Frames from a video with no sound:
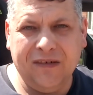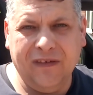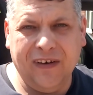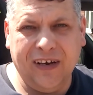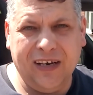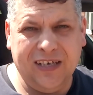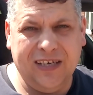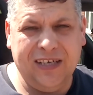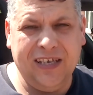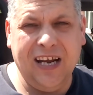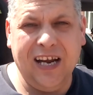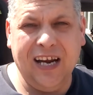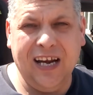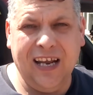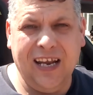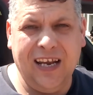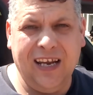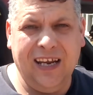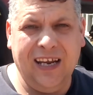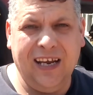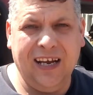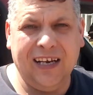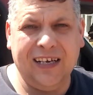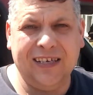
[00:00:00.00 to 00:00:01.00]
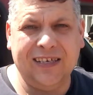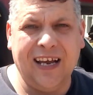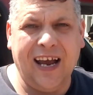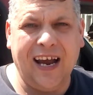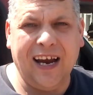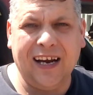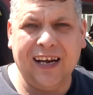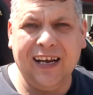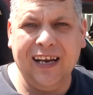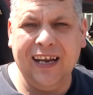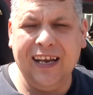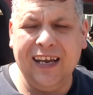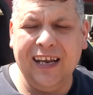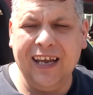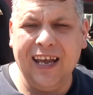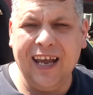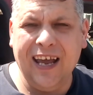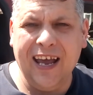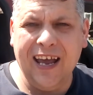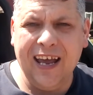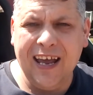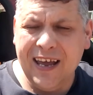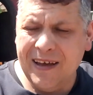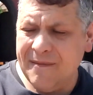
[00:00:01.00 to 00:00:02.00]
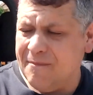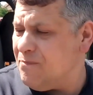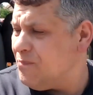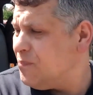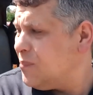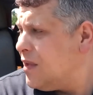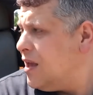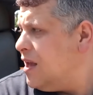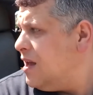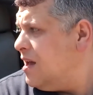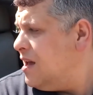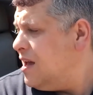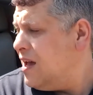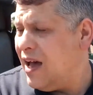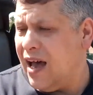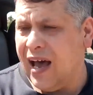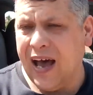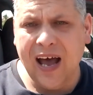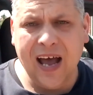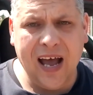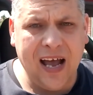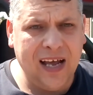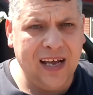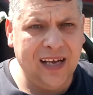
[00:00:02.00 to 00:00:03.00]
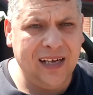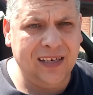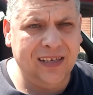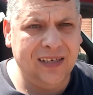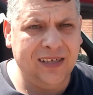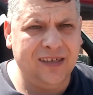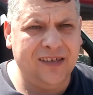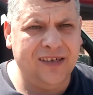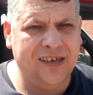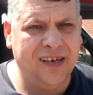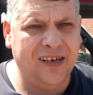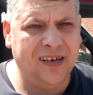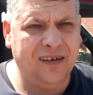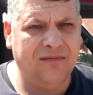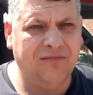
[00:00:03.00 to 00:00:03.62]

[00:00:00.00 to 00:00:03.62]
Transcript: I think it's nearly exactly a year, and